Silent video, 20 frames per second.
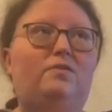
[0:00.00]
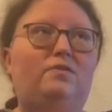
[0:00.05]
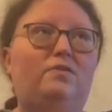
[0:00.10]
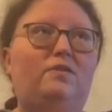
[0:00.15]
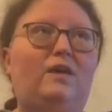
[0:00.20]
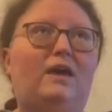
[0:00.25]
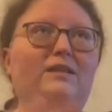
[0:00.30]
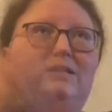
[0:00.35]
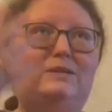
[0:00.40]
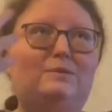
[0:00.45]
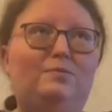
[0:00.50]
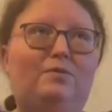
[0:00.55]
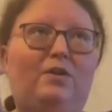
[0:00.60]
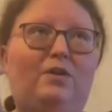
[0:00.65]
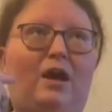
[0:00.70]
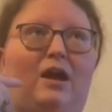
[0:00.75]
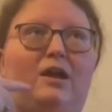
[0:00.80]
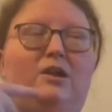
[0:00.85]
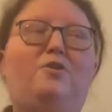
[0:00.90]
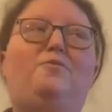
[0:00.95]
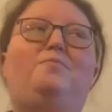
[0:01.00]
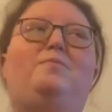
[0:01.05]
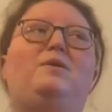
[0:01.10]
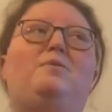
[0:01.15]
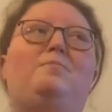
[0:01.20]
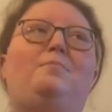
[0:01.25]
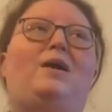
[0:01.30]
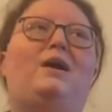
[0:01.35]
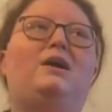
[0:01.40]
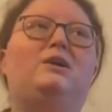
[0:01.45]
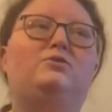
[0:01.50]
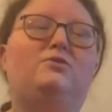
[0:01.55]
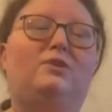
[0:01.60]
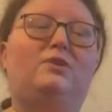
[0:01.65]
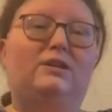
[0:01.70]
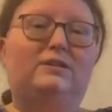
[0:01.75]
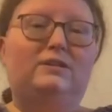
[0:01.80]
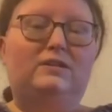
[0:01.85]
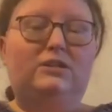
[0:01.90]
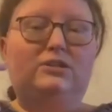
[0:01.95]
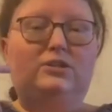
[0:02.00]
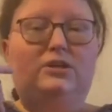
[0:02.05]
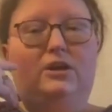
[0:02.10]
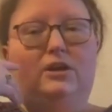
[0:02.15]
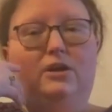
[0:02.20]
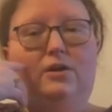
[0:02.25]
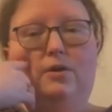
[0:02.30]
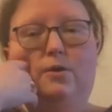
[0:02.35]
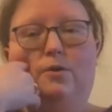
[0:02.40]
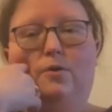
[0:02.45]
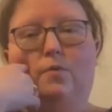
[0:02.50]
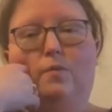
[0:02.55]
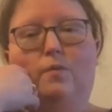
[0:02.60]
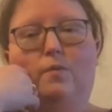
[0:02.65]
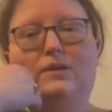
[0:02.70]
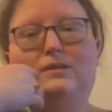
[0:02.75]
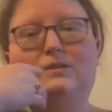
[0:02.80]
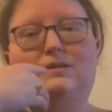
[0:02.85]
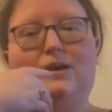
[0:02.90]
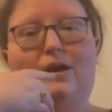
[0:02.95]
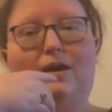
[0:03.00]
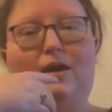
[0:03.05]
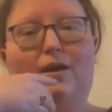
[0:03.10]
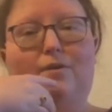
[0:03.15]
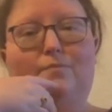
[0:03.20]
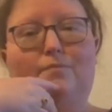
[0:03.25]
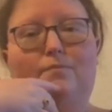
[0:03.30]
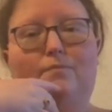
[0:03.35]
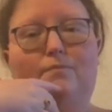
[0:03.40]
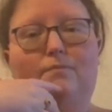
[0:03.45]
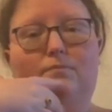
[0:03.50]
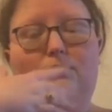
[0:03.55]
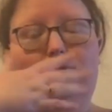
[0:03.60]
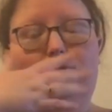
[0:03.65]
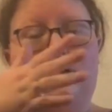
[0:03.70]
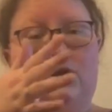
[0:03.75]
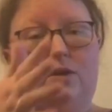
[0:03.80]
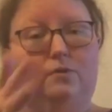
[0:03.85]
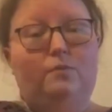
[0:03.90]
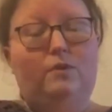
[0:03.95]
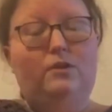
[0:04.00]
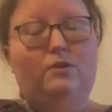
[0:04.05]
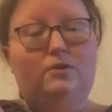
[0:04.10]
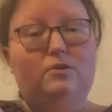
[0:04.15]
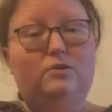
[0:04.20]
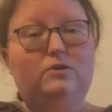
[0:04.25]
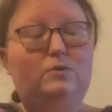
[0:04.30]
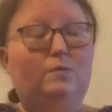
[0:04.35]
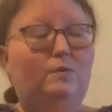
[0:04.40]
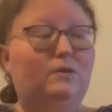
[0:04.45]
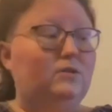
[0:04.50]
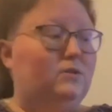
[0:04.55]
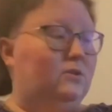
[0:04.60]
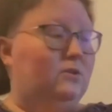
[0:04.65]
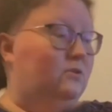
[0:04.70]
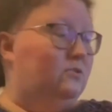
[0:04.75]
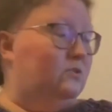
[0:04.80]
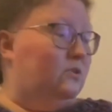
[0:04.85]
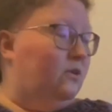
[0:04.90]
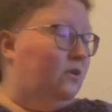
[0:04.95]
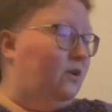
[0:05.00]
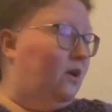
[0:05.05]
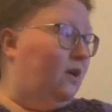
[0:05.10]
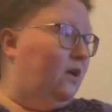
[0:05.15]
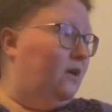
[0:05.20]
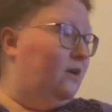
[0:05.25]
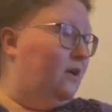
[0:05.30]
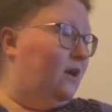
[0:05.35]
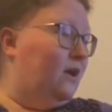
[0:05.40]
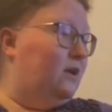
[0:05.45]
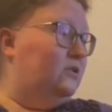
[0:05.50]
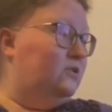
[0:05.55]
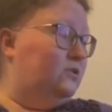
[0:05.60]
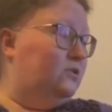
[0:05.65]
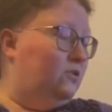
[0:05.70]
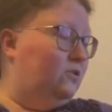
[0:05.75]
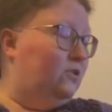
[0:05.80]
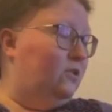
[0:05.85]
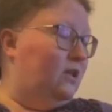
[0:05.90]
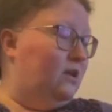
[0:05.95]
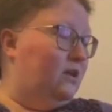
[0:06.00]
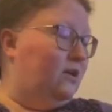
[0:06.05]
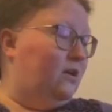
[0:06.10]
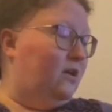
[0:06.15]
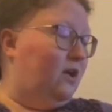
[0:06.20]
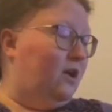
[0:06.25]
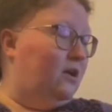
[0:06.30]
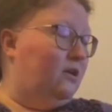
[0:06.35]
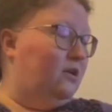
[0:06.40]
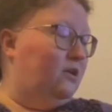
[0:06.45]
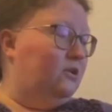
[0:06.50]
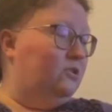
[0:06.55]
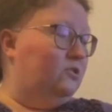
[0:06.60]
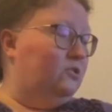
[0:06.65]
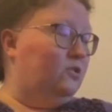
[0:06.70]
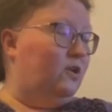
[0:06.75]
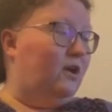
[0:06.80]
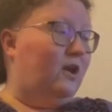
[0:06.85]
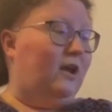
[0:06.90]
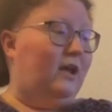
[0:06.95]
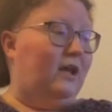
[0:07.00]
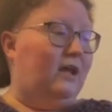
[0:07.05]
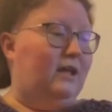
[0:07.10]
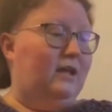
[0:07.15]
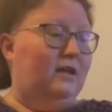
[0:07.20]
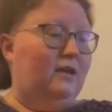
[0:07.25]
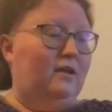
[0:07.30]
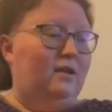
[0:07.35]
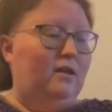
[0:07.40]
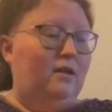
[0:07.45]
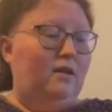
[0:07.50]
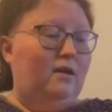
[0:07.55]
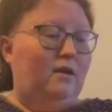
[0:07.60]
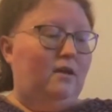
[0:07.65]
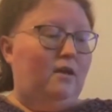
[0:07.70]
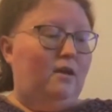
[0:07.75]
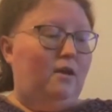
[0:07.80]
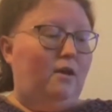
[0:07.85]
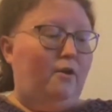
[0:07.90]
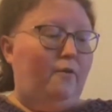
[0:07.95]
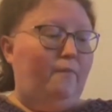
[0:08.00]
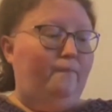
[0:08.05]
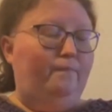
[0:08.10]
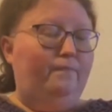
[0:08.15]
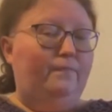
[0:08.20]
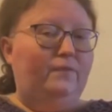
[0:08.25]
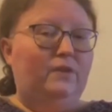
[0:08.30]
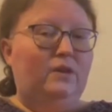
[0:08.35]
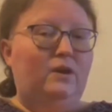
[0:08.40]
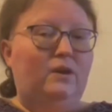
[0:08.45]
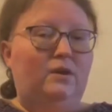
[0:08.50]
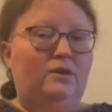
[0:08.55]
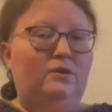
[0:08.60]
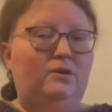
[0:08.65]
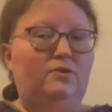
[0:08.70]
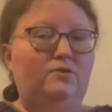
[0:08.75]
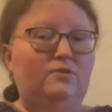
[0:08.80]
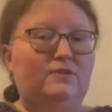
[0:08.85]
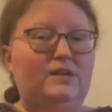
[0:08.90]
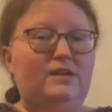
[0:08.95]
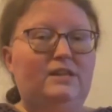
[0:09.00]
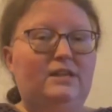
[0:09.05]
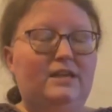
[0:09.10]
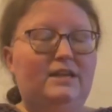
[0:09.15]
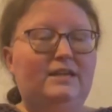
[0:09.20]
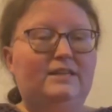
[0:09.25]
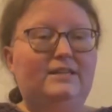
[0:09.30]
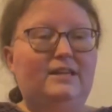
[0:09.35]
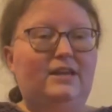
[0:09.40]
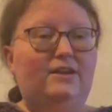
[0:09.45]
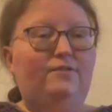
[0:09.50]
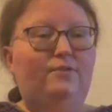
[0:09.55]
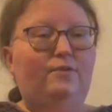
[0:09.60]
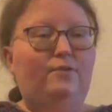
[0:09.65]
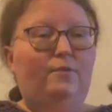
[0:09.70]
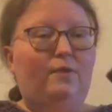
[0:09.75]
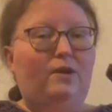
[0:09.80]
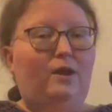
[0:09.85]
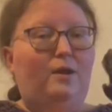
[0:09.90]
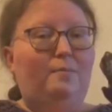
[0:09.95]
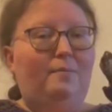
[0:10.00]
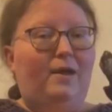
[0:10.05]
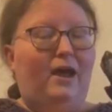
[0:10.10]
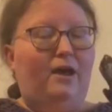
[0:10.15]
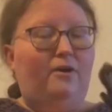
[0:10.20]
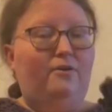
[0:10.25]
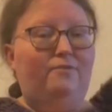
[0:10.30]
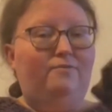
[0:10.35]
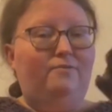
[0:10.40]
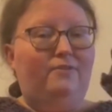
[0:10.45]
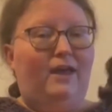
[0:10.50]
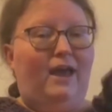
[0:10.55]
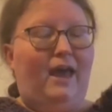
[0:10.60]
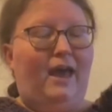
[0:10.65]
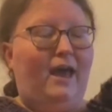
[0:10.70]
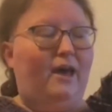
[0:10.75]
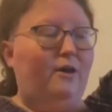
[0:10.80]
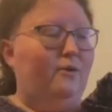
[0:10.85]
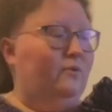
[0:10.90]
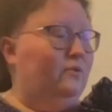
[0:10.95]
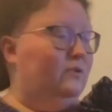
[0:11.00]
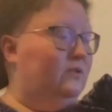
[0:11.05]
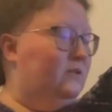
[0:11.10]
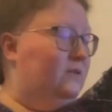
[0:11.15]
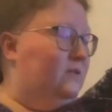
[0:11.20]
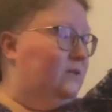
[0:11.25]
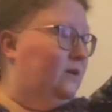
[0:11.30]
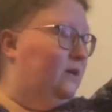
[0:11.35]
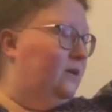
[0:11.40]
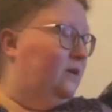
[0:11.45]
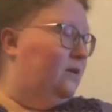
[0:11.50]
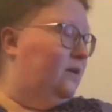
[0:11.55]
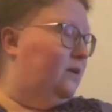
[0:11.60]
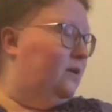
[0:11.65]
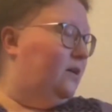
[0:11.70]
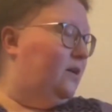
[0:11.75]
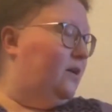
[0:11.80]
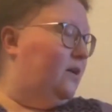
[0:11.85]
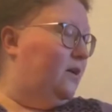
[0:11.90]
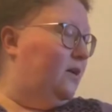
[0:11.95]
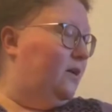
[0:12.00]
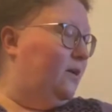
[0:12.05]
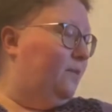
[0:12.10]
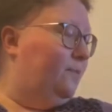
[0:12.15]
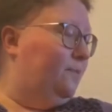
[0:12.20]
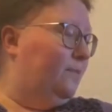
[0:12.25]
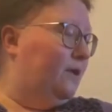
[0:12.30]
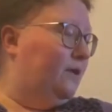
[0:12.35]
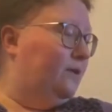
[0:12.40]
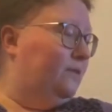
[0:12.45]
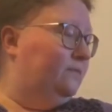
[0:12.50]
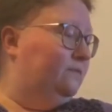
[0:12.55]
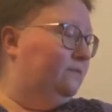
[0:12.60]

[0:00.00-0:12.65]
that's kind of been my transition. Once I'm done with those, once those are gone, I do think I'm going to try using these even when I'm out of the house. But